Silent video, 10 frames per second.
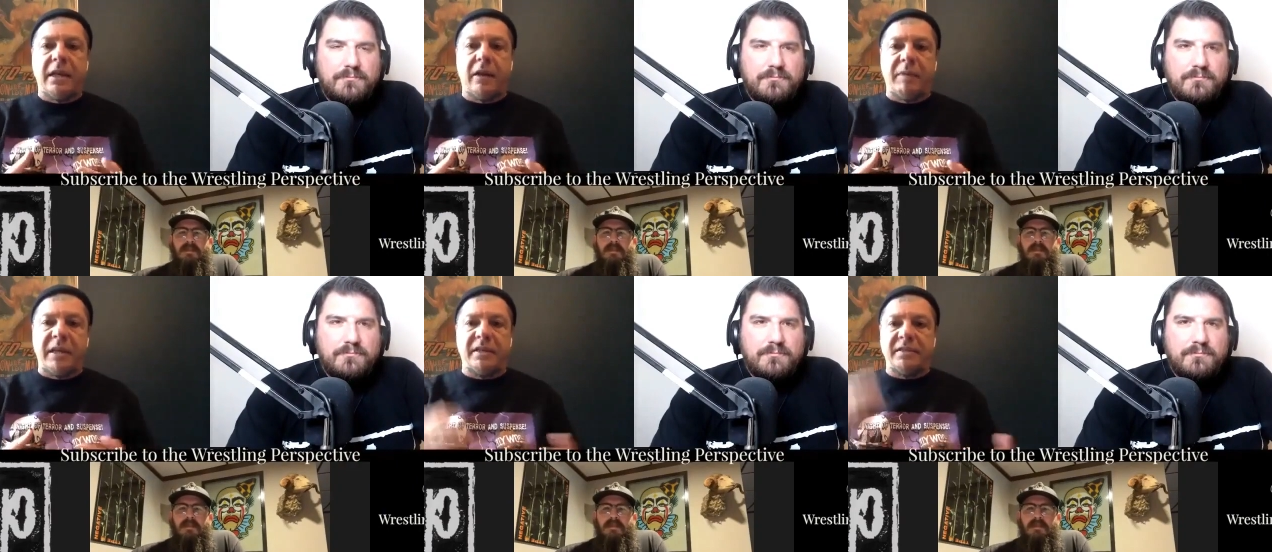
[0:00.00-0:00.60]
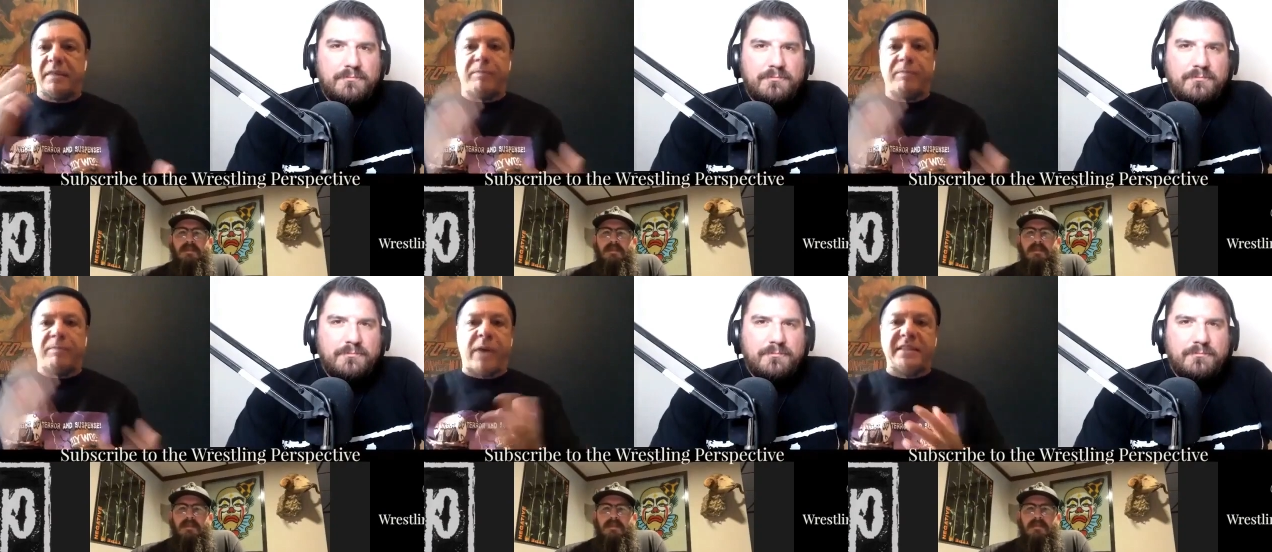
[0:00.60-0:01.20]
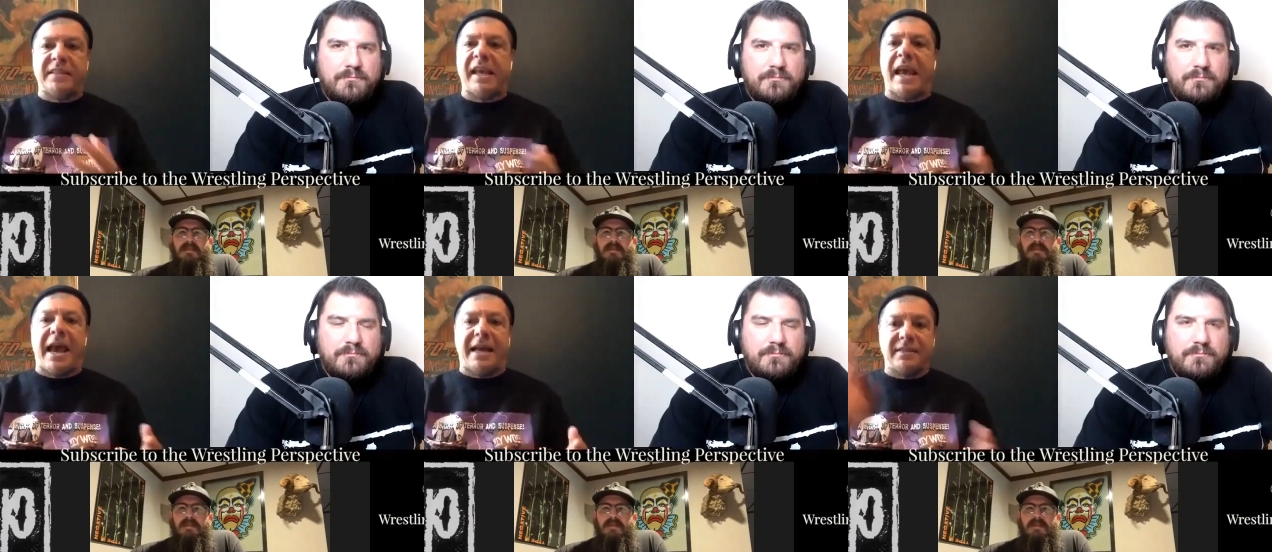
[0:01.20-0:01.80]
Speaker 1: You know what I mean? Because the price of
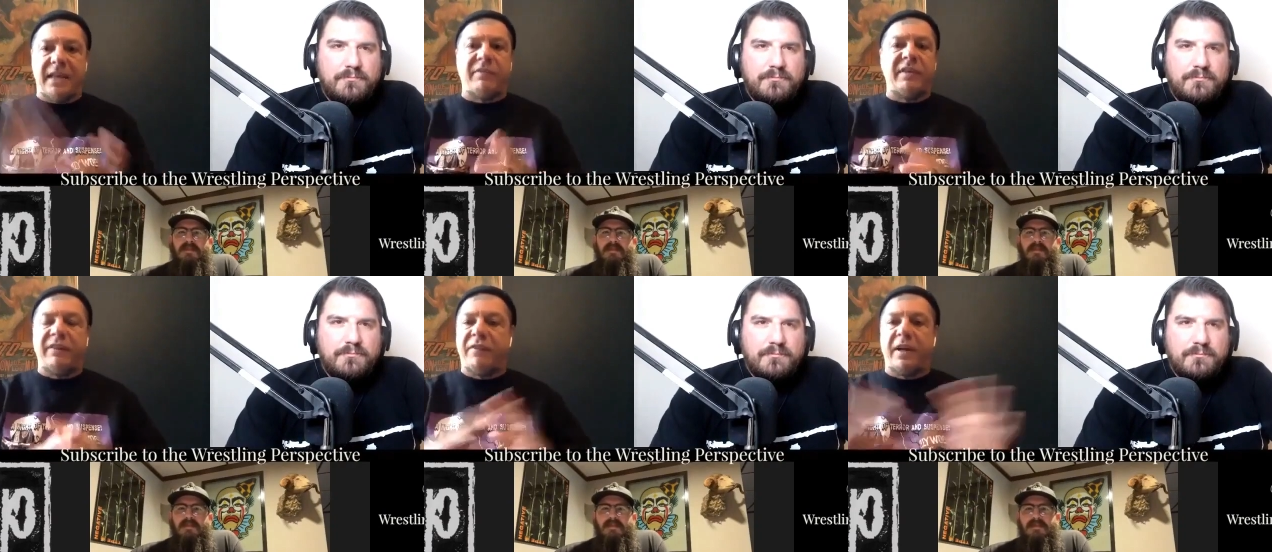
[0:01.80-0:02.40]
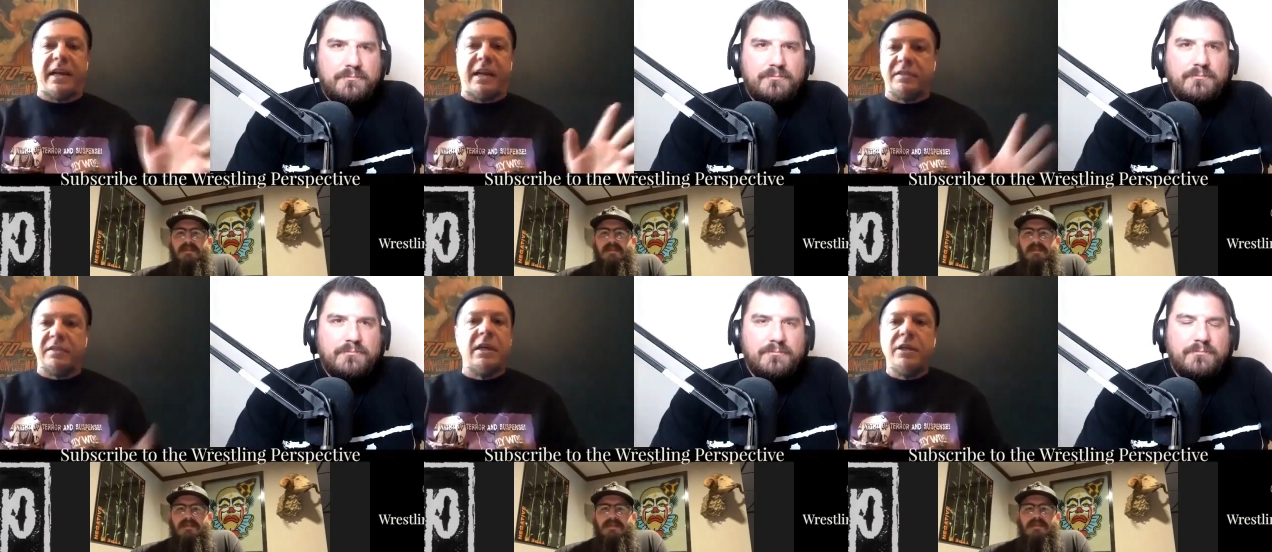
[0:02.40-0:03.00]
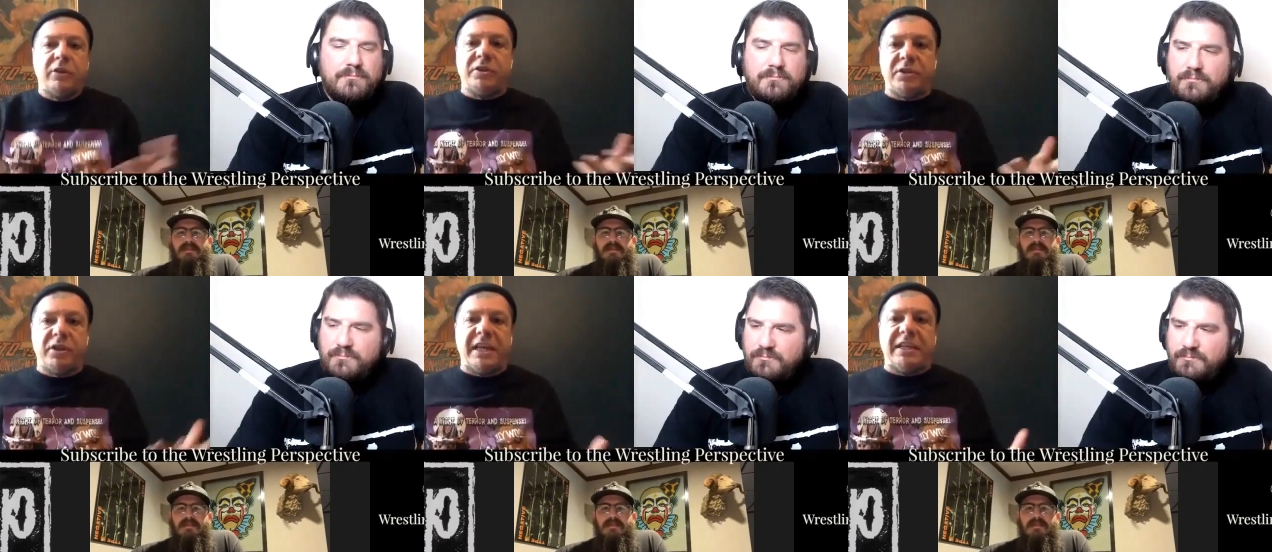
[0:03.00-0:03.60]
gas, everything fucking else, you're
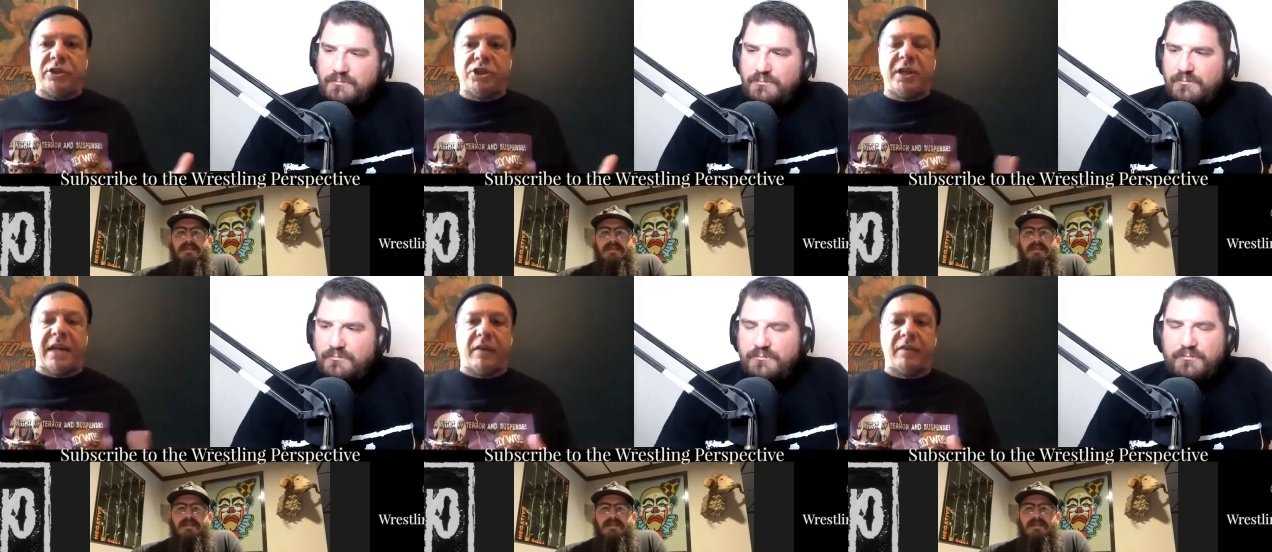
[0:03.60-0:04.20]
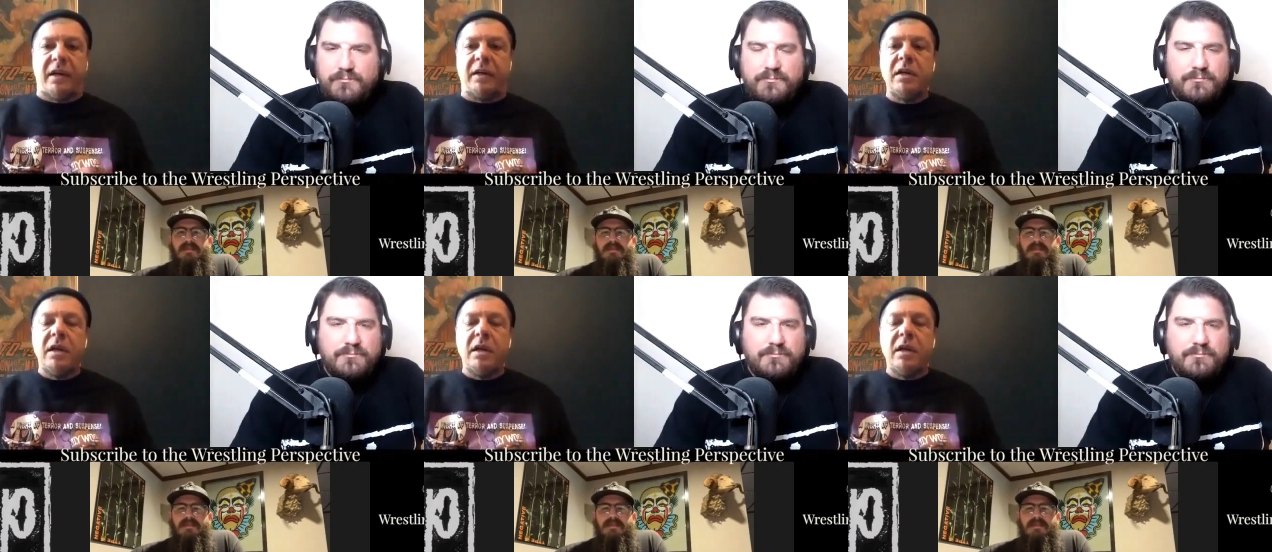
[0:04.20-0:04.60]
just, you're eating shit out there.